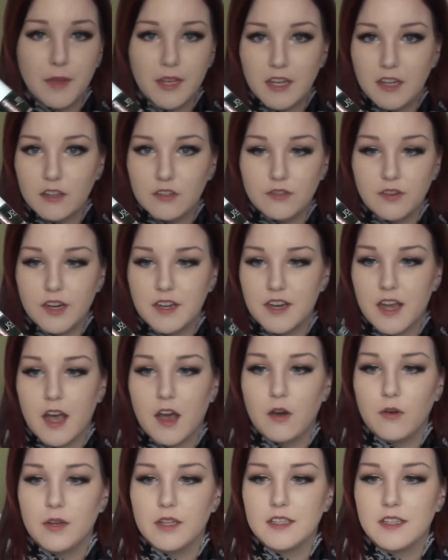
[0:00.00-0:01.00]
my nails right
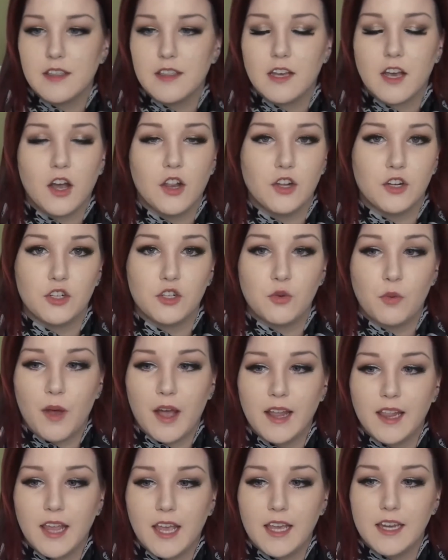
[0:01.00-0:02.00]
now. It's in the color
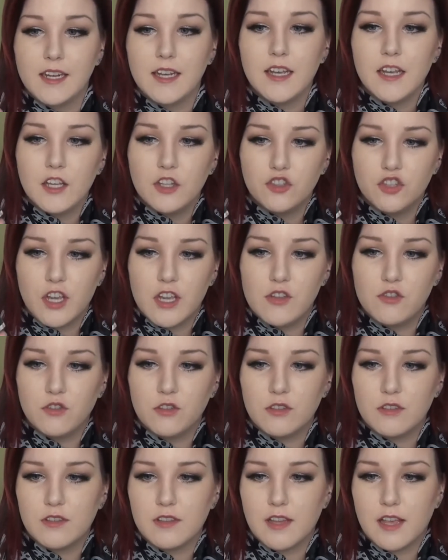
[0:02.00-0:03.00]
Twilight.
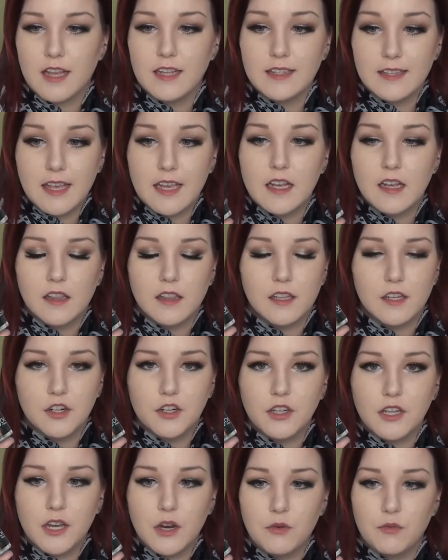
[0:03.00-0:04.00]
Changes, it's like
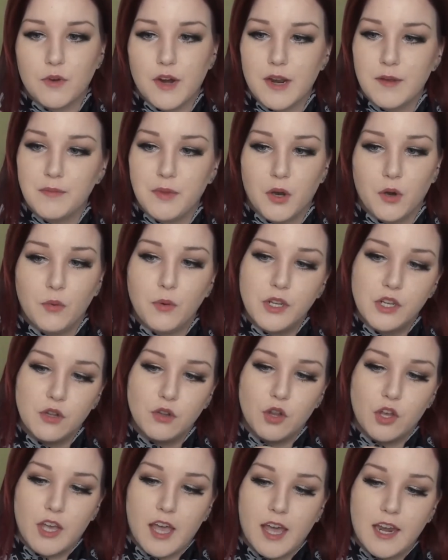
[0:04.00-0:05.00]
literally a rainbow when
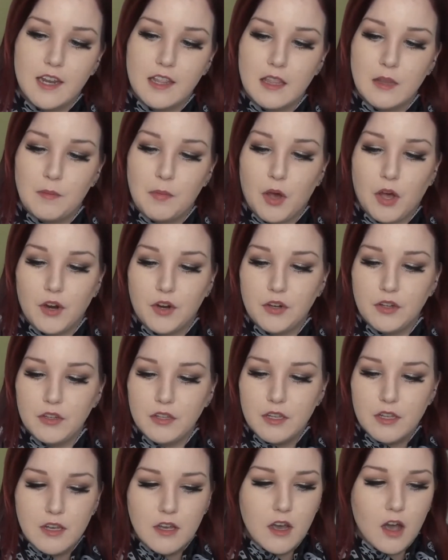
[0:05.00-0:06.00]
you look at it in the bottle.
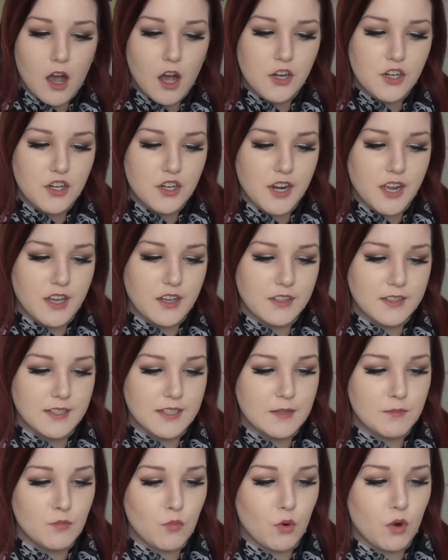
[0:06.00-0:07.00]
On your nails,
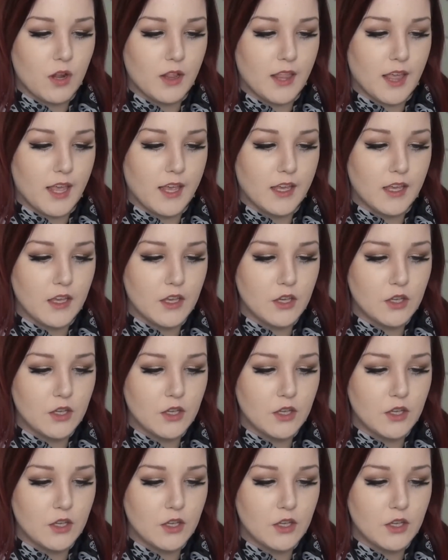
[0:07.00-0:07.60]
it's more like